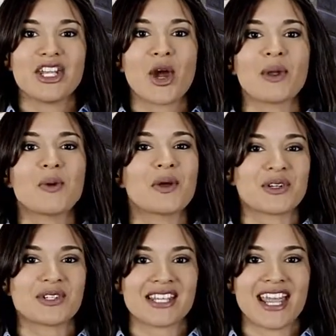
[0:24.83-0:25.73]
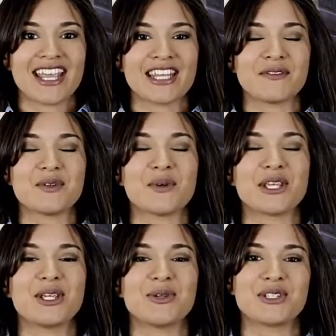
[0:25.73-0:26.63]
Knowing what they're saying gives you a
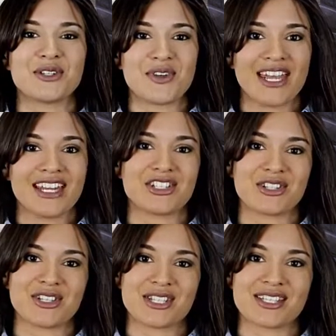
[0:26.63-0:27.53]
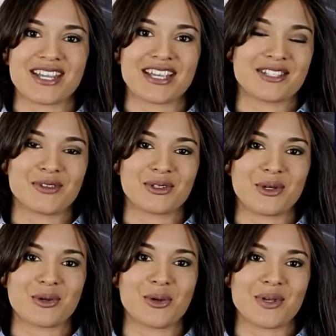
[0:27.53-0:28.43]
huge advantage in the success of your
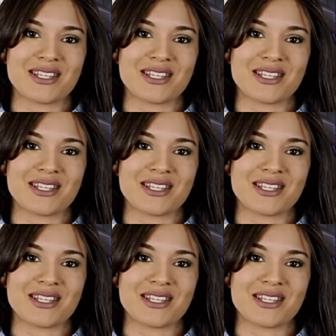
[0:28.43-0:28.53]
local